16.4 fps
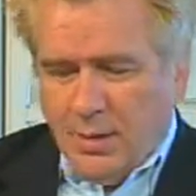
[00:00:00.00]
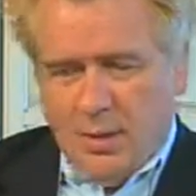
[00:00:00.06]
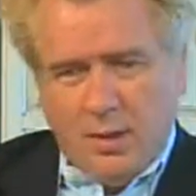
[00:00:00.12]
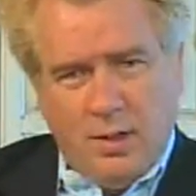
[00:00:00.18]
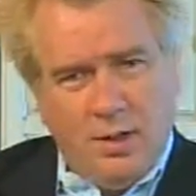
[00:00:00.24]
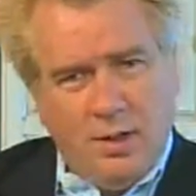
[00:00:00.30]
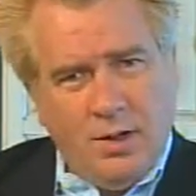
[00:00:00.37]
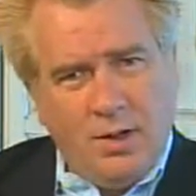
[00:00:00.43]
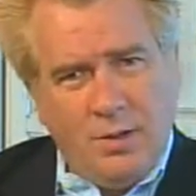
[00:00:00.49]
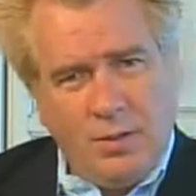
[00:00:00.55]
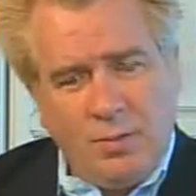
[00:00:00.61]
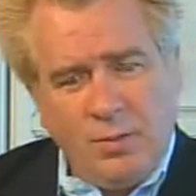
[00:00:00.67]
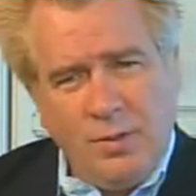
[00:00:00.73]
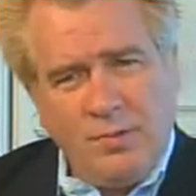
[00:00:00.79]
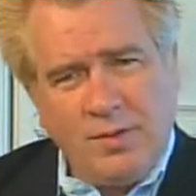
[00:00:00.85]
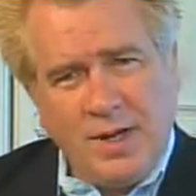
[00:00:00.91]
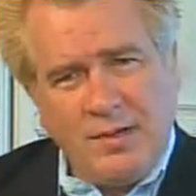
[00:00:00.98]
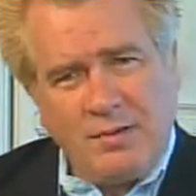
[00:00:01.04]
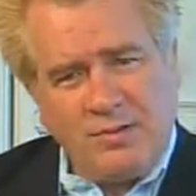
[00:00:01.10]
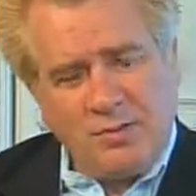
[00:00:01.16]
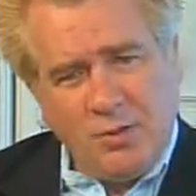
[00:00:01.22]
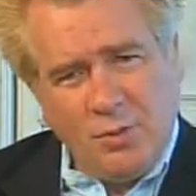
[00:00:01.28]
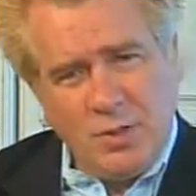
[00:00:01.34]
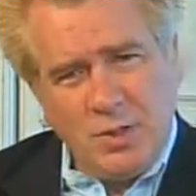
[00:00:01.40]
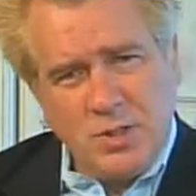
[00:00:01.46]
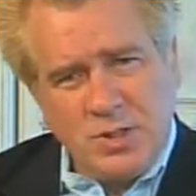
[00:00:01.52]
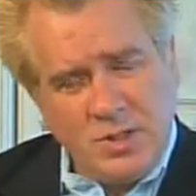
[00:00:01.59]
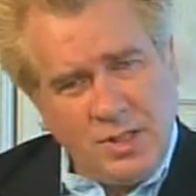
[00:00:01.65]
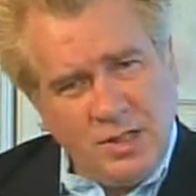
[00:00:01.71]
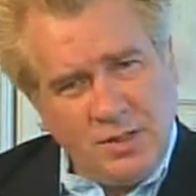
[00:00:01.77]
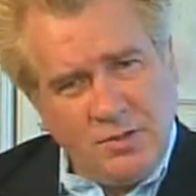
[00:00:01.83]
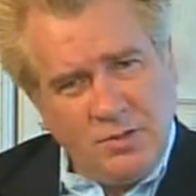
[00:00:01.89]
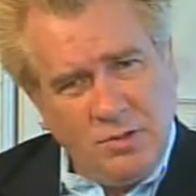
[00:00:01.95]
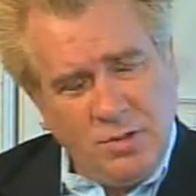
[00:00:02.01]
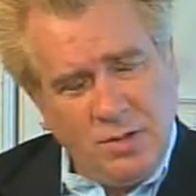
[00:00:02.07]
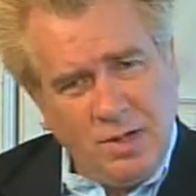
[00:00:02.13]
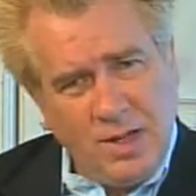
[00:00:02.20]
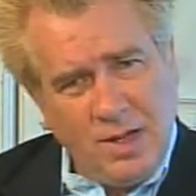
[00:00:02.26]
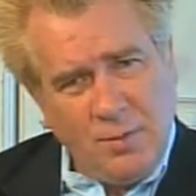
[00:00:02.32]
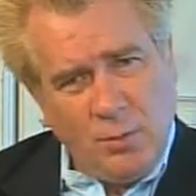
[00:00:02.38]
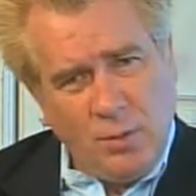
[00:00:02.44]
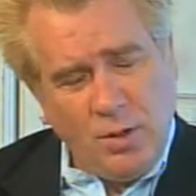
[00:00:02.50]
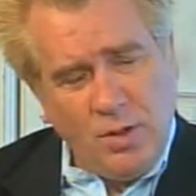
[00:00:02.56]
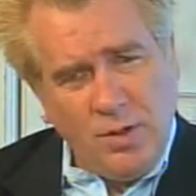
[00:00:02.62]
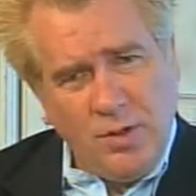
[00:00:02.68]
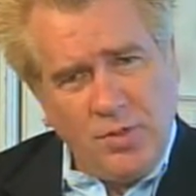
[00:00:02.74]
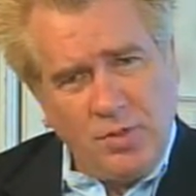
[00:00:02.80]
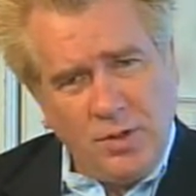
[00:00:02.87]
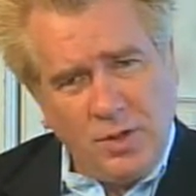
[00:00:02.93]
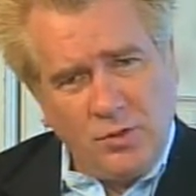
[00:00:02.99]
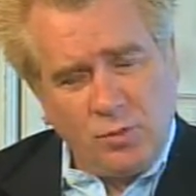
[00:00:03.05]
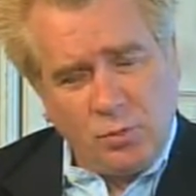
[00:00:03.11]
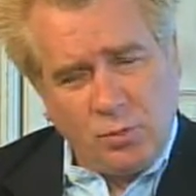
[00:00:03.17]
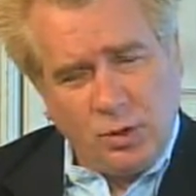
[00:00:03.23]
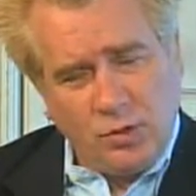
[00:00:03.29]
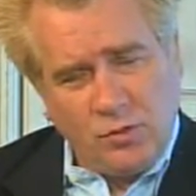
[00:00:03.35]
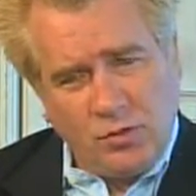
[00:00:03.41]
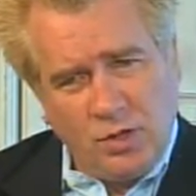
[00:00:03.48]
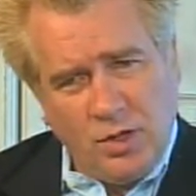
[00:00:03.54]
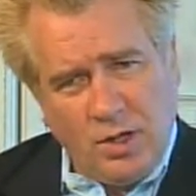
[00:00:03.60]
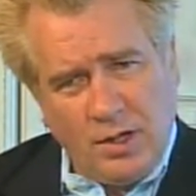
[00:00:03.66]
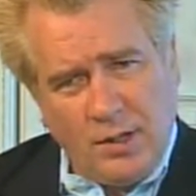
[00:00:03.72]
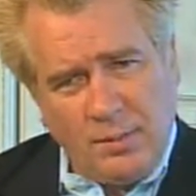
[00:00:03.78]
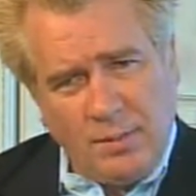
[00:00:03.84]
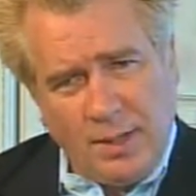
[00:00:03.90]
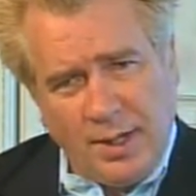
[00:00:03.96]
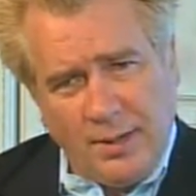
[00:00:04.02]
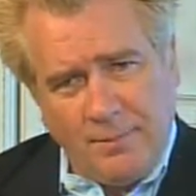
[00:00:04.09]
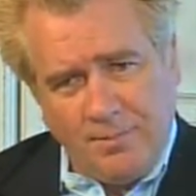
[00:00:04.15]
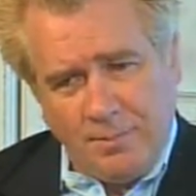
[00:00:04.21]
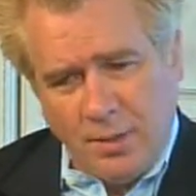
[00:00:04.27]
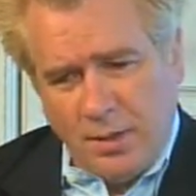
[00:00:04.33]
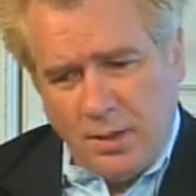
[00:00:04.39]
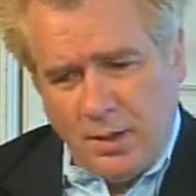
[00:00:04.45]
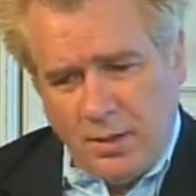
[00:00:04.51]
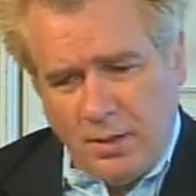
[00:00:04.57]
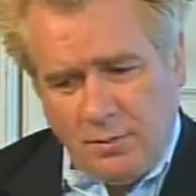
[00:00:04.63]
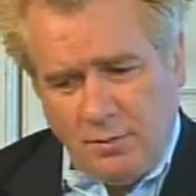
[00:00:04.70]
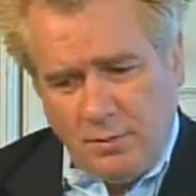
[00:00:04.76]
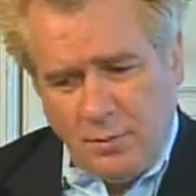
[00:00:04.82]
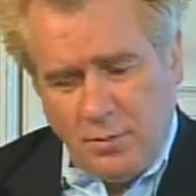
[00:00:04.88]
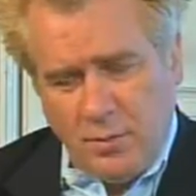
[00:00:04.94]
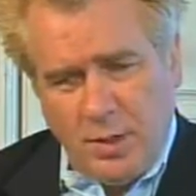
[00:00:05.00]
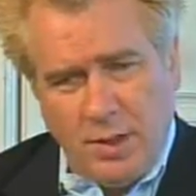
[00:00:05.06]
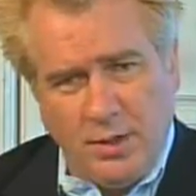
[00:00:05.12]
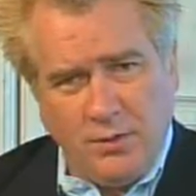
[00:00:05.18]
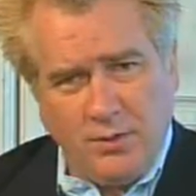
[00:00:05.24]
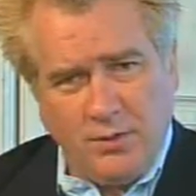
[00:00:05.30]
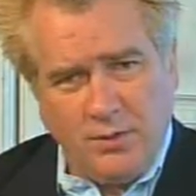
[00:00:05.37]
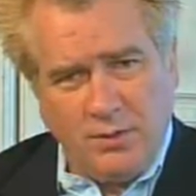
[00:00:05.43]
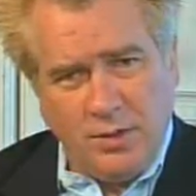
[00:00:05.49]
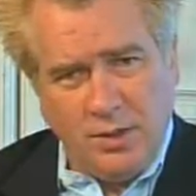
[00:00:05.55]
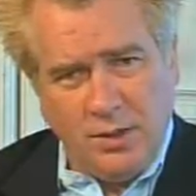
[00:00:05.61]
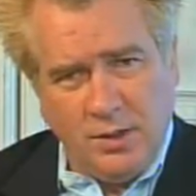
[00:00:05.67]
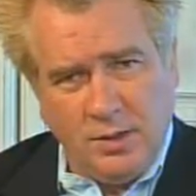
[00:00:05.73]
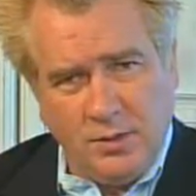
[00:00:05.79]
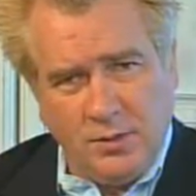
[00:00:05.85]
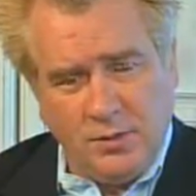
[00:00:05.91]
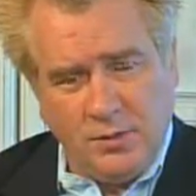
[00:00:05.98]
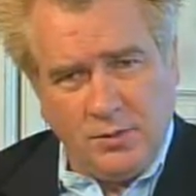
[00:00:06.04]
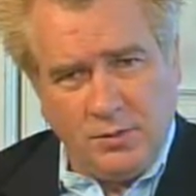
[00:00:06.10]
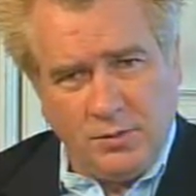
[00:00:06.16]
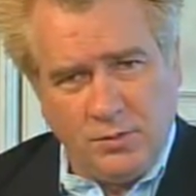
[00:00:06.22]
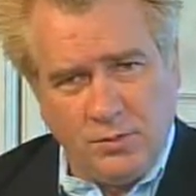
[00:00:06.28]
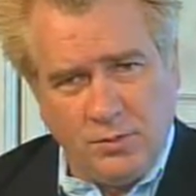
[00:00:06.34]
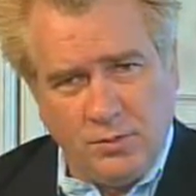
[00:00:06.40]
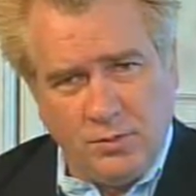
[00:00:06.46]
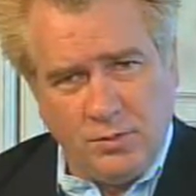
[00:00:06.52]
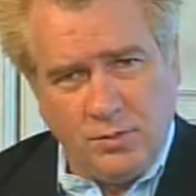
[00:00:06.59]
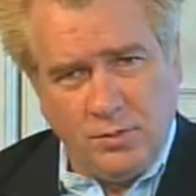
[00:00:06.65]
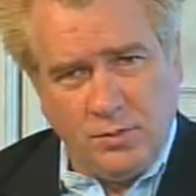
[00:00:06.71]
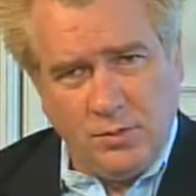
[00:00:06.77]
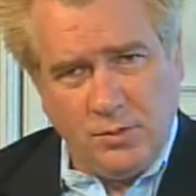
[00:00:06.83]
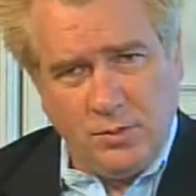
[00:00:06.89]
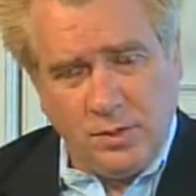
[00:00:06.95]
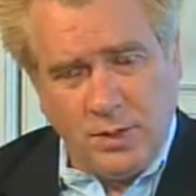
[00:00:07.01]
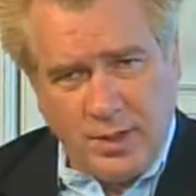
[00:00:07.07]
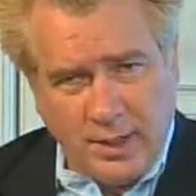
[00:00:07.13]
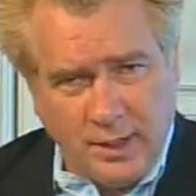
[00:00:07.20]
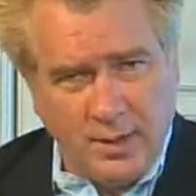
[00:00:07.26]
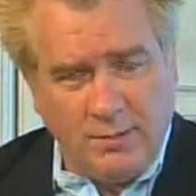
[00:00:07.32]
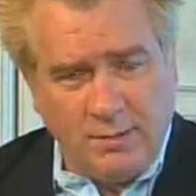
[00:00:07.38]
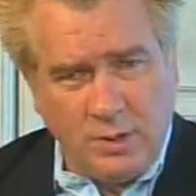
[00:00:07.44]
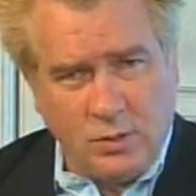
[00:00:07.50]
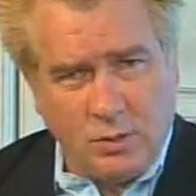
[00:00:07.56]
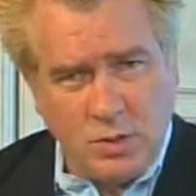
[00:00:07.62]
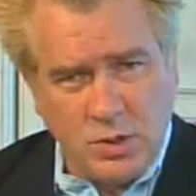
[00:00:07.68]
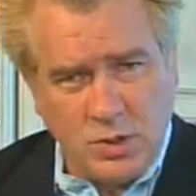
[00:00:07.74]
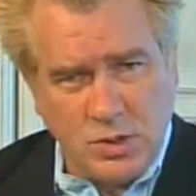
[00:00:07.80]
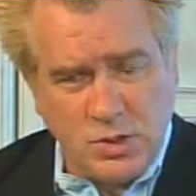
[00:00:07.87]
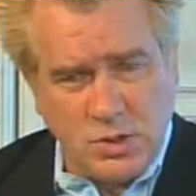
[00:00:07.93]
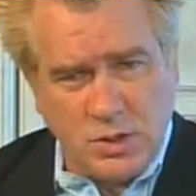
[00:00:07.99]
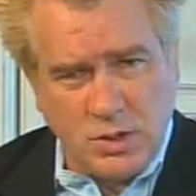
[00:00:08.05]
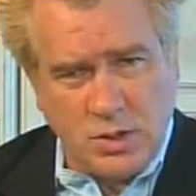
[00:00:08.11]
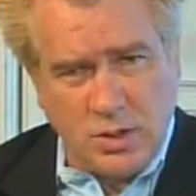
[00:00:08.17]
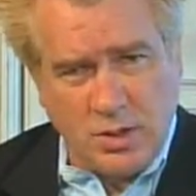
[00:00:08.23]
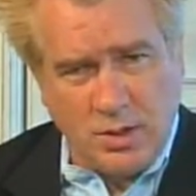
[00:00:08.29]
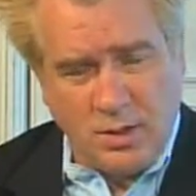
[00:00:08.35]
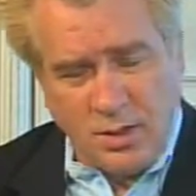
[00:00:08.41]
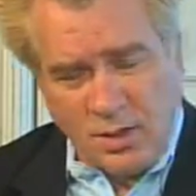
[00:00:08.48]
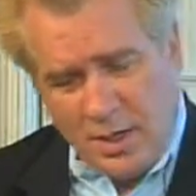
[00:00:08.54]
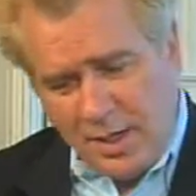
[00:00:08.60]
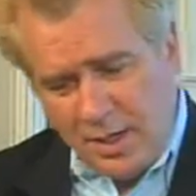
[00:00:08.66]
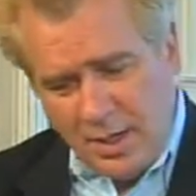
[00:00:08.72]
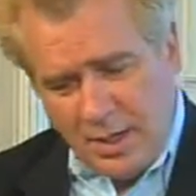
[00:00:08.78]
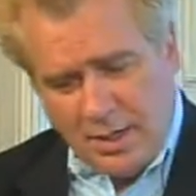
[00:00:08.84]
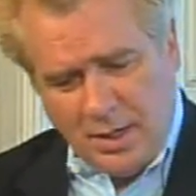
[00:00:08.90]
Oh, we've got so much to get to today. One of the things we're going to talk about in a few minutes is the 9/11 Christian Center, and